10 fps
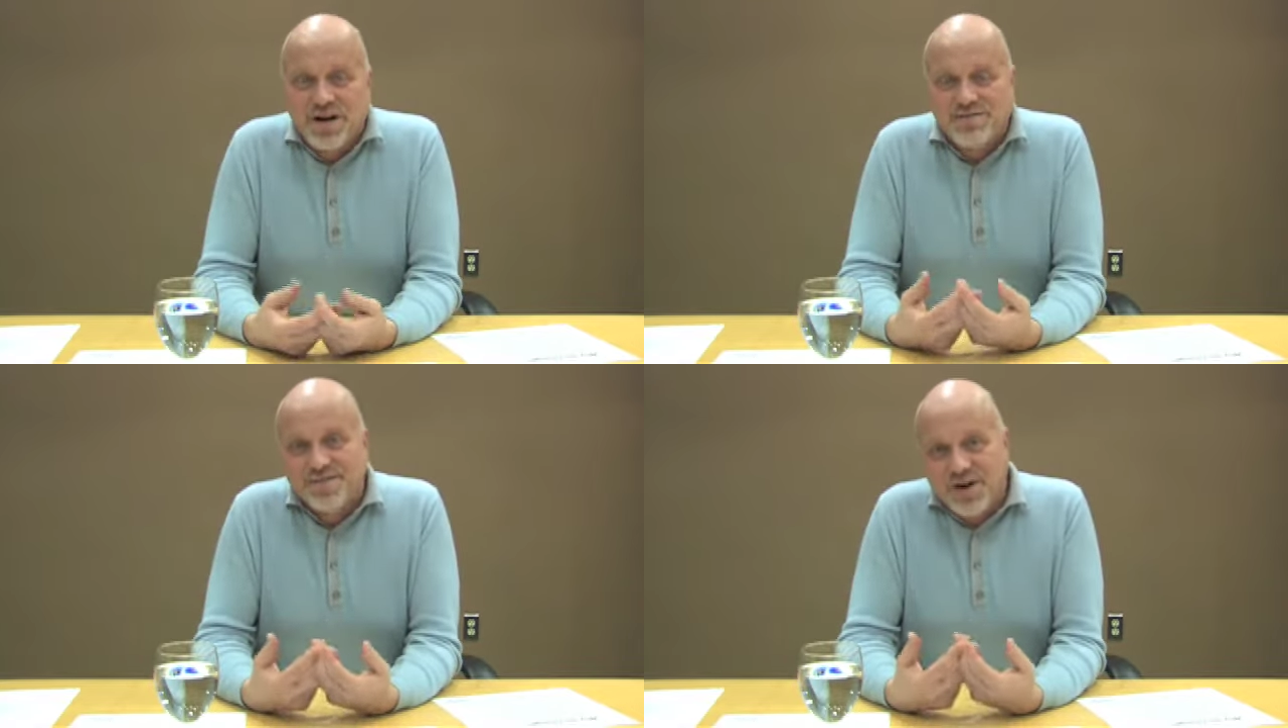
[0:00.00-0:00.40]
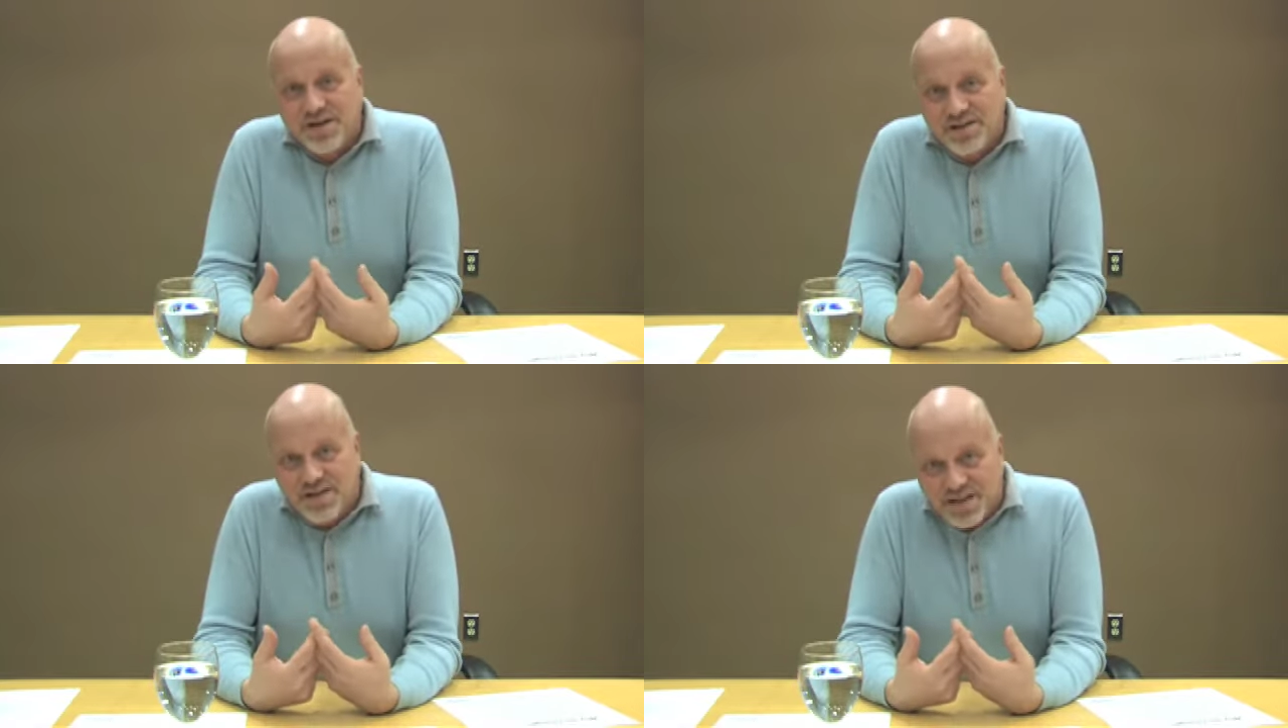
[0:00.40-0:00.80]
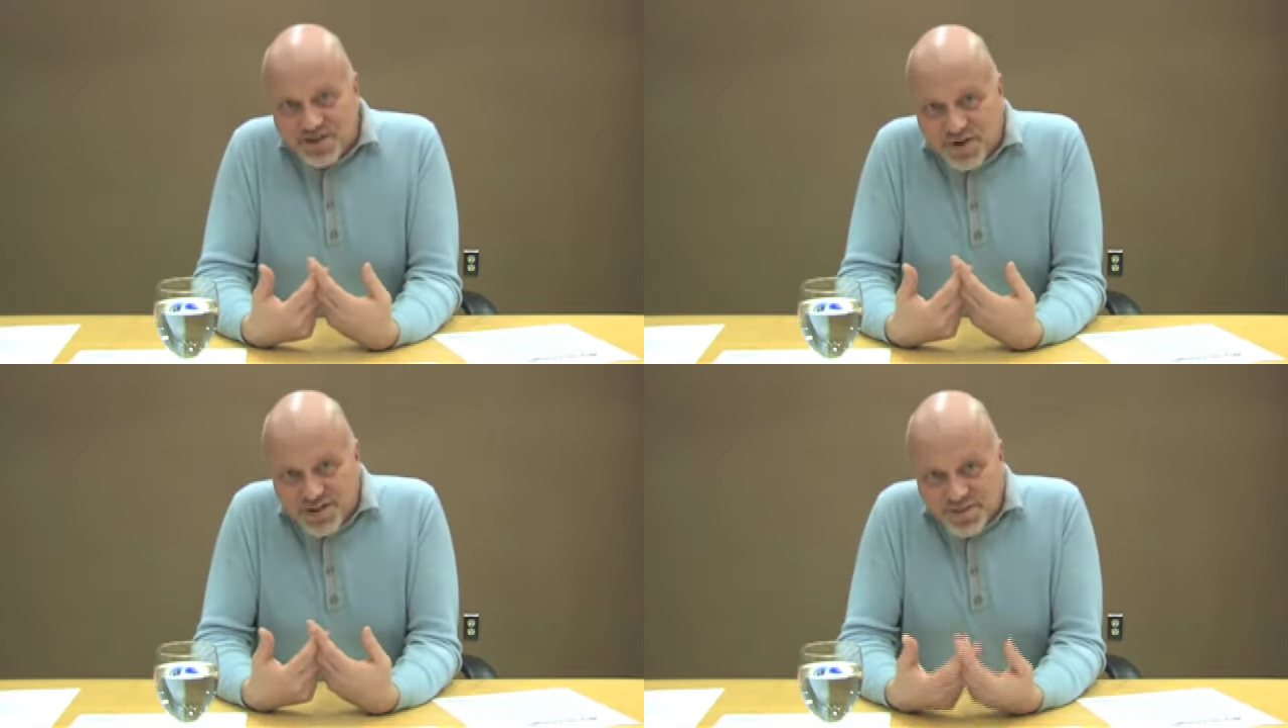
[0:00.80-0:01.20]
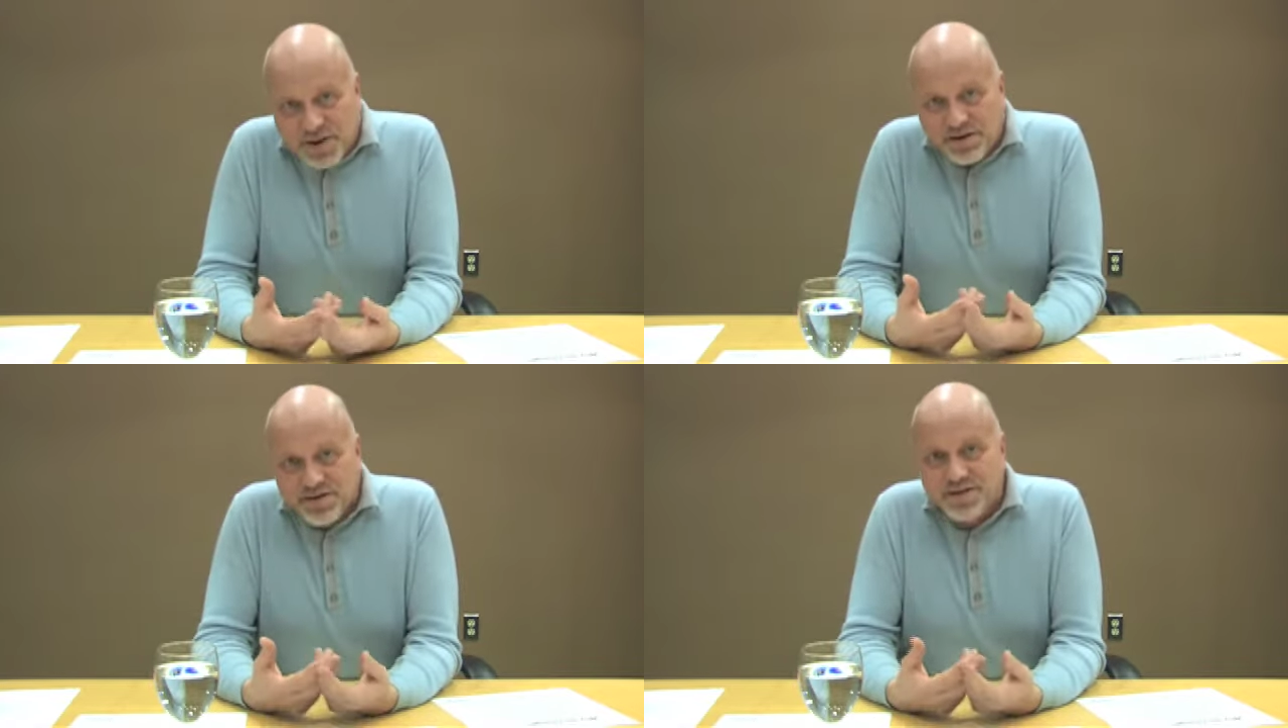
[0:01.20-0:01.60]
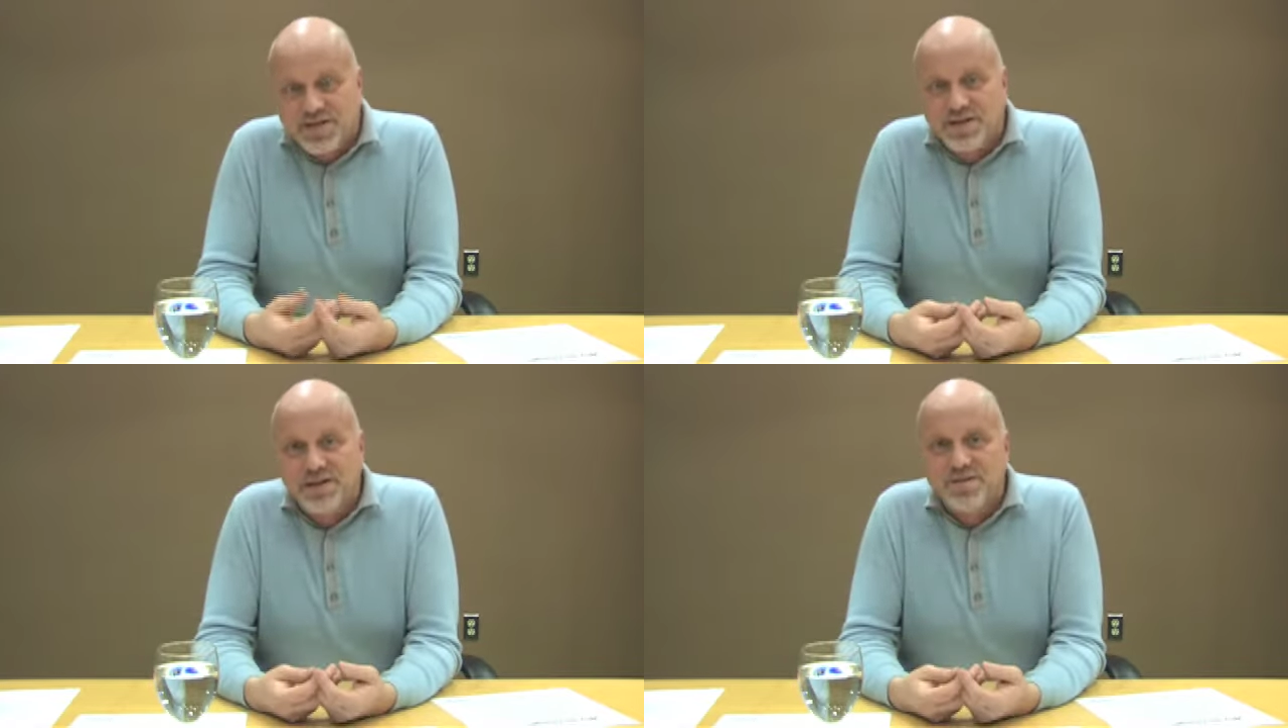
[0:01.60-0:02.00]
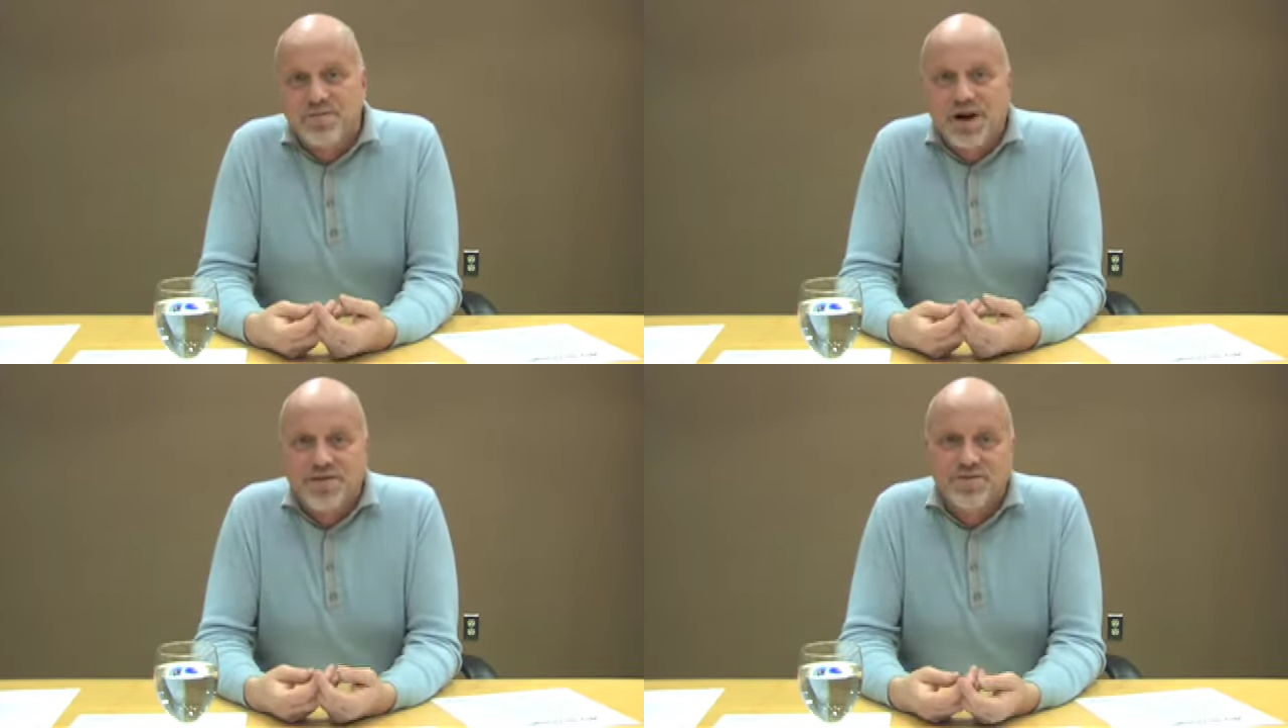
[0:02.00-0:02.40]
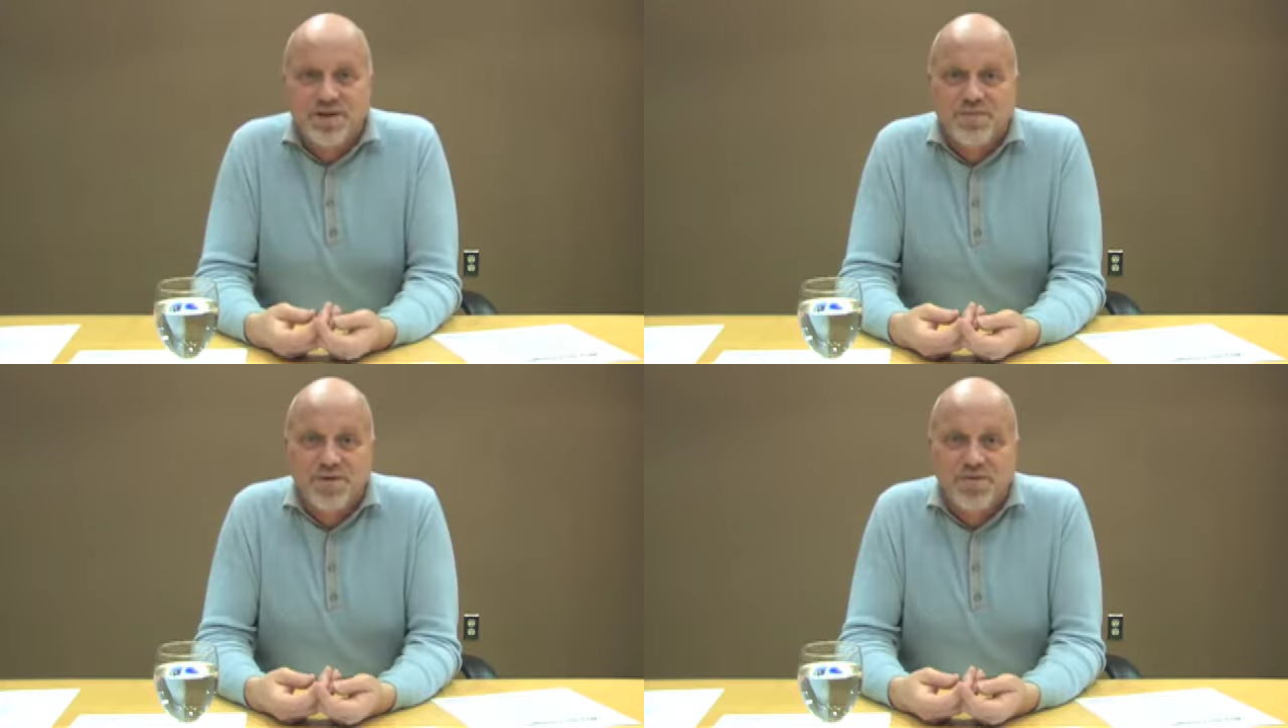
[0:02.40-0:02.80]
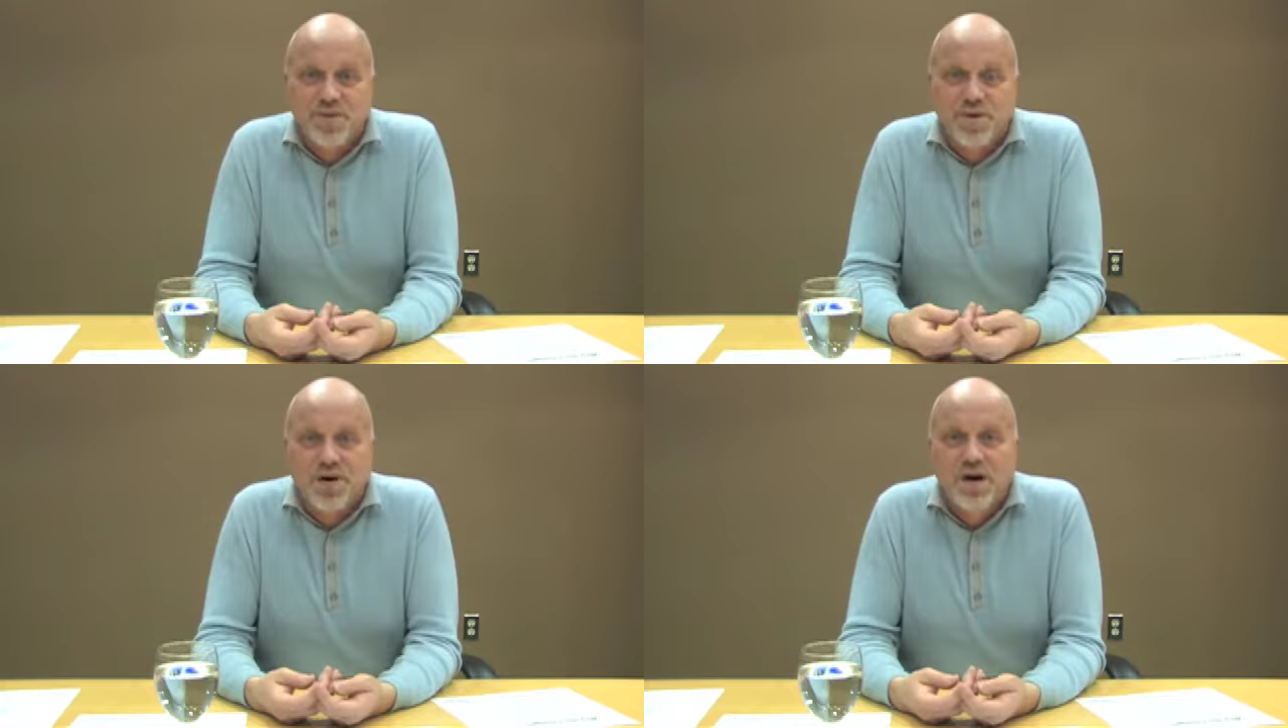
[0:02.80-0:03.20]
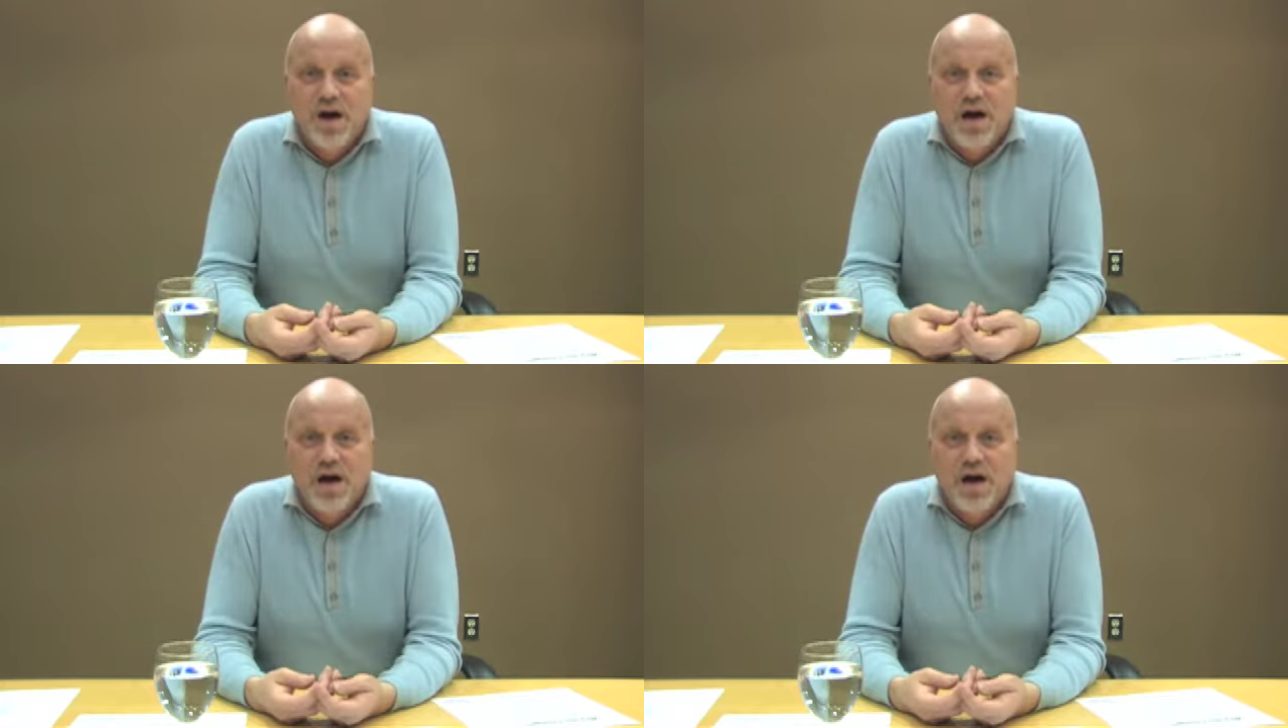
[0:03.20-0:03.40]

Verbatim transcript: and frankly, less transparency rather than before